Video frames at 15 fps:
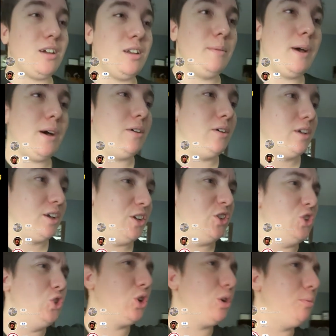about, could
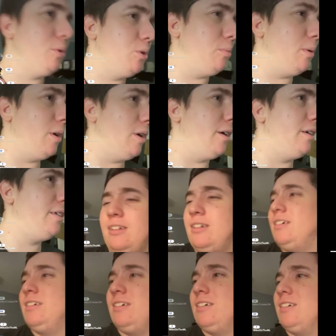you dribble a ball?
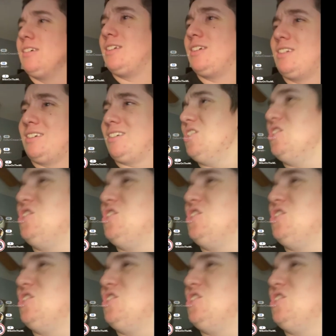Could